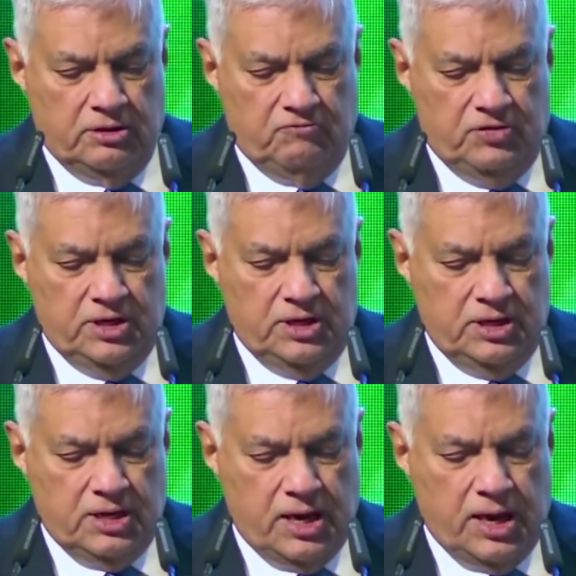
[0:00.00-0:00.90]
we
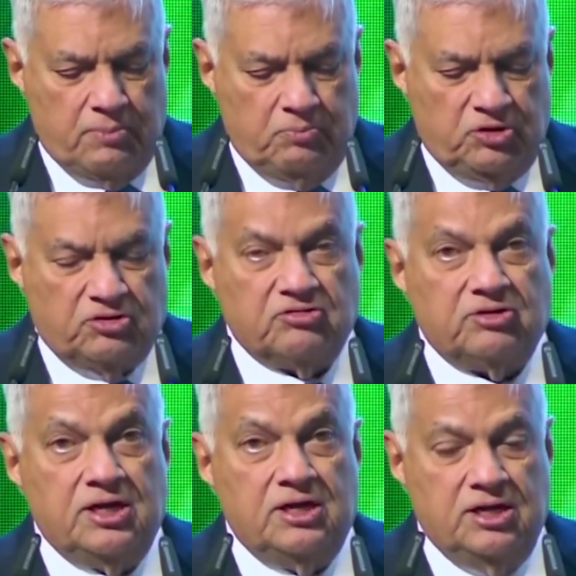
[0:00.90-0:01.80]
in our ambitious
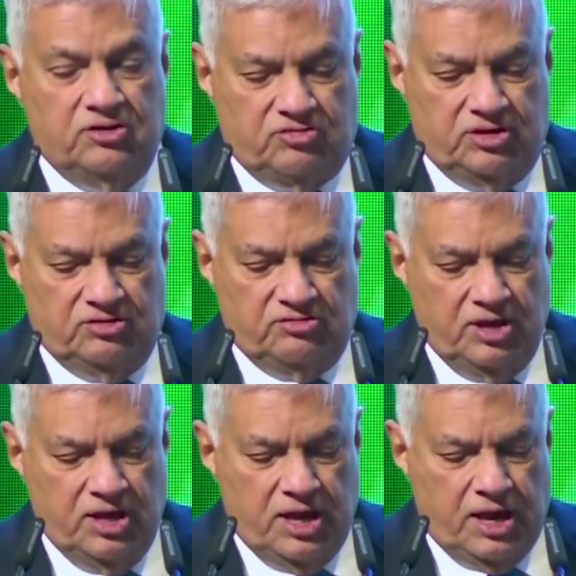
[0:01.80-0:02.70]
NDCs
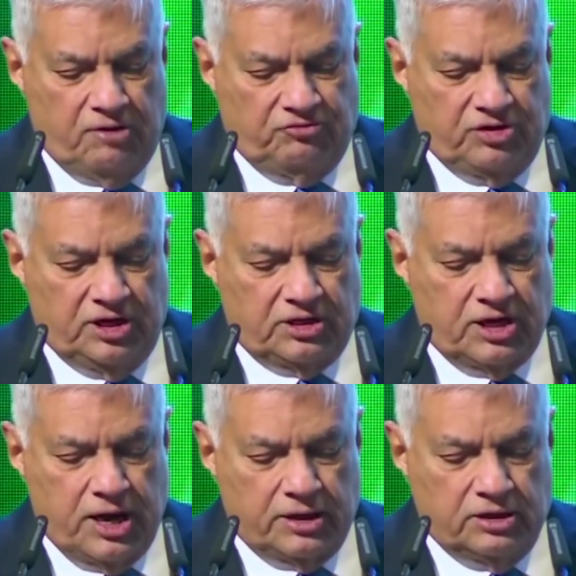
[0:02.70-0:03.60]
have set
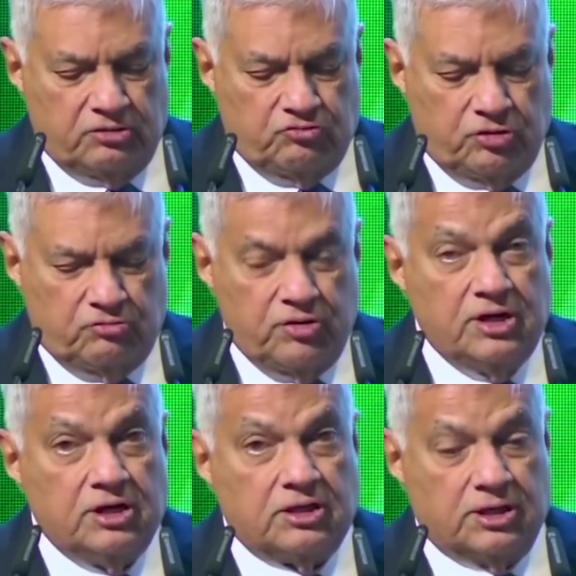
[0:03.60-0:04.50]
targets for
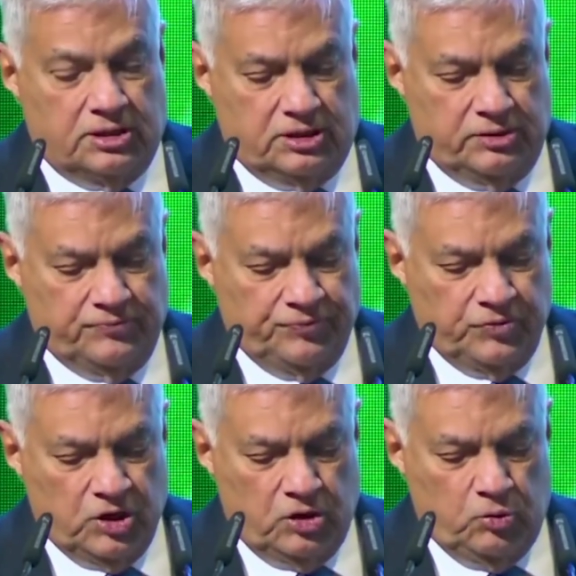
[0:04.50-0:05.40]
2030
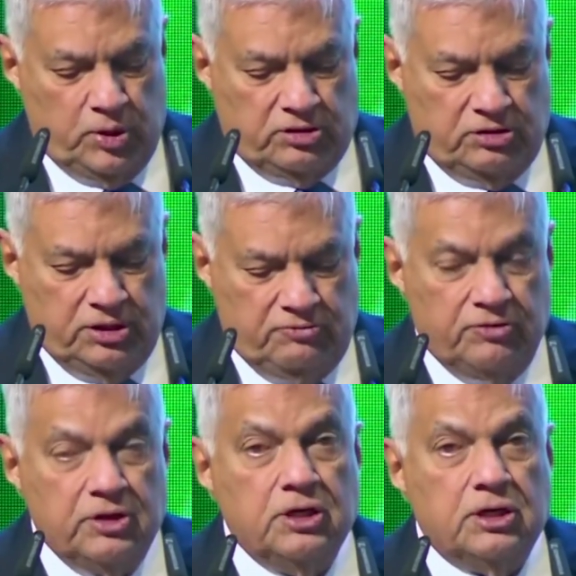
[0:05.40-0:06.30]
to
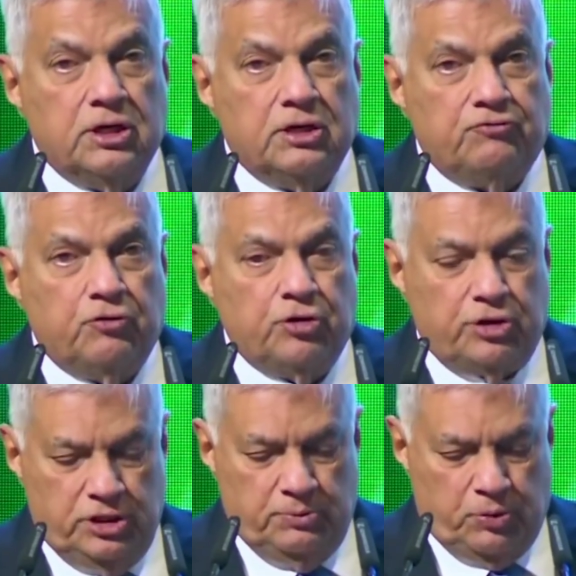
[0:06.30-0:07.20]
achieve a
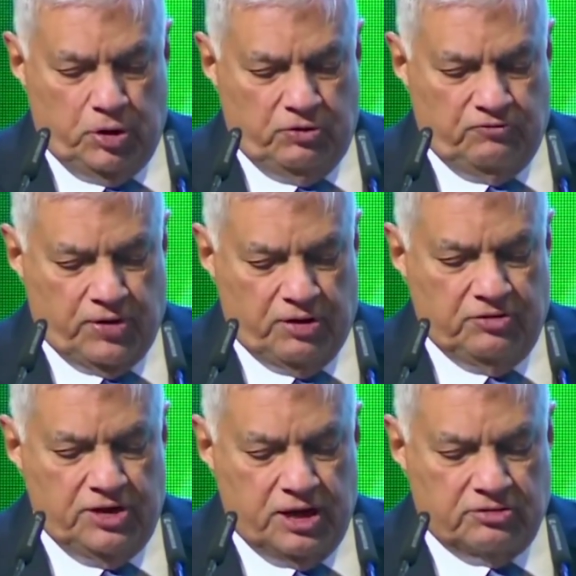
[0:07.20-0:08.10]
14.5
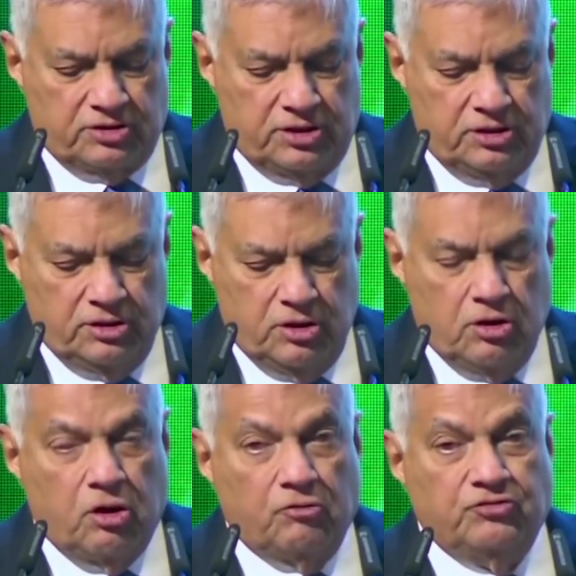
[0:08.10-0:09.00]
reduction
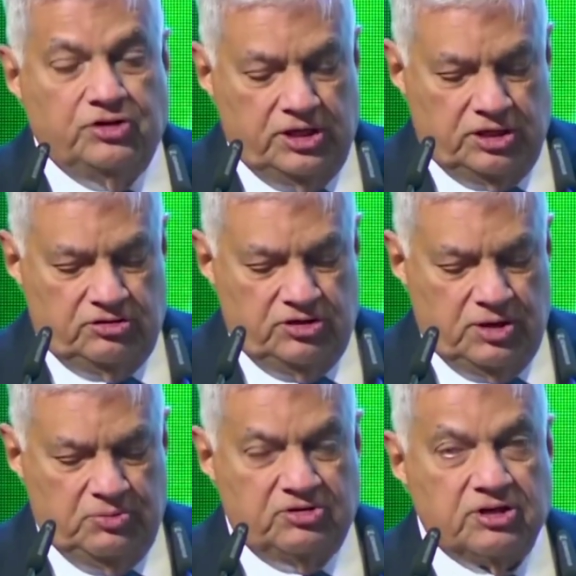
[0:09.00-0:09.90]
of GHG
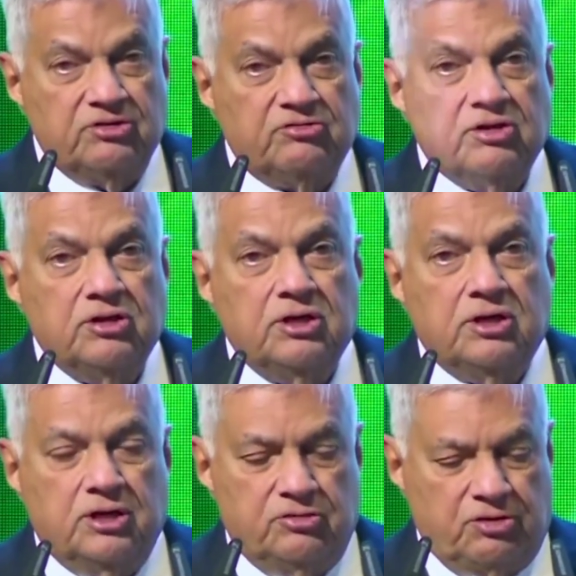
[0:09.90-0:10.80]
emissions,
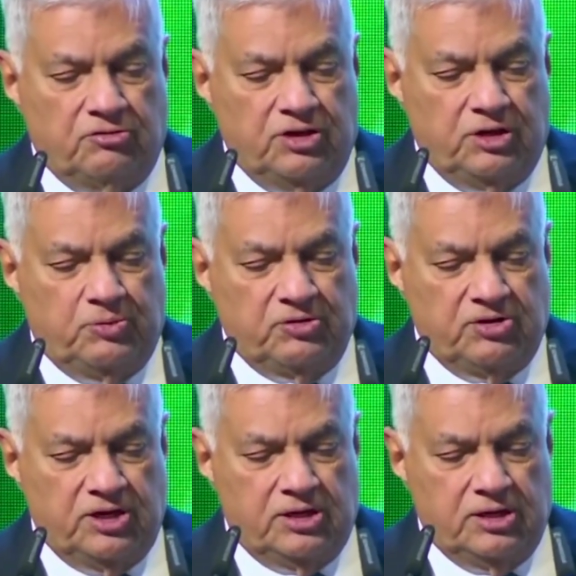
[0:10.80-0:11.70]
a
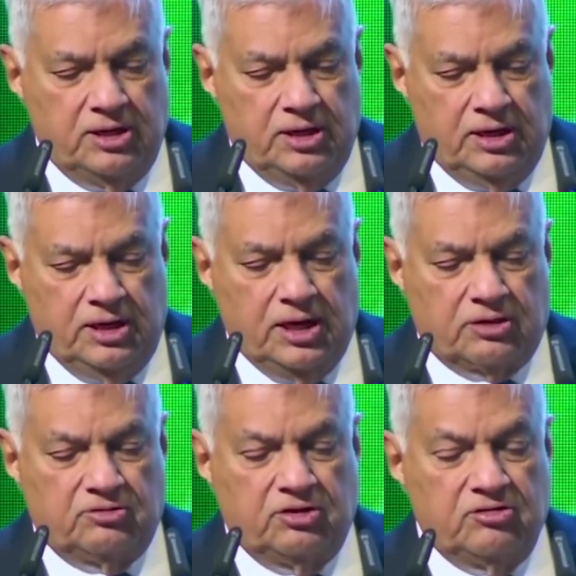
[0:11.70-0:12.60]
70%
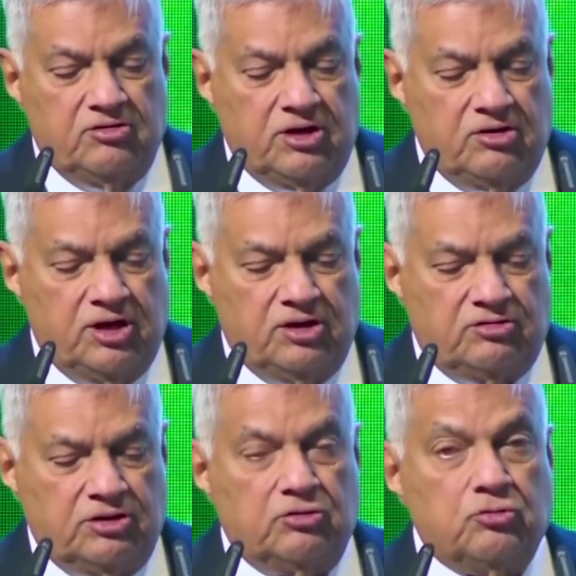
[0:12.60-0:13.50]
electricity
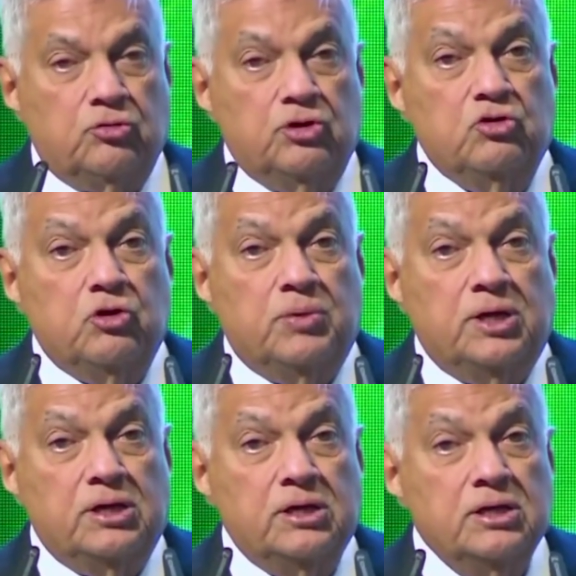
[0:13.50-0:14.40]
generation through
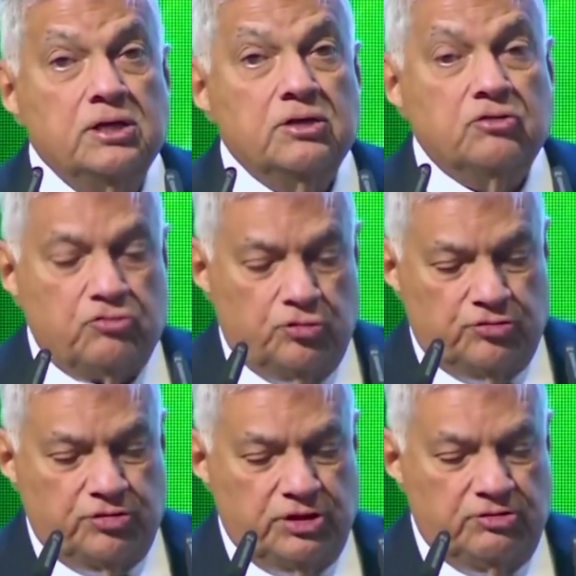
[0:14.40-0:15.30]
renewable
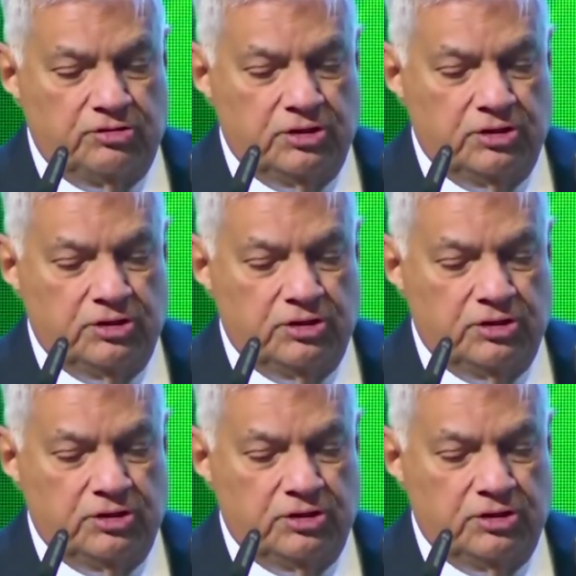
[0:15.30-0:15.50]
sources,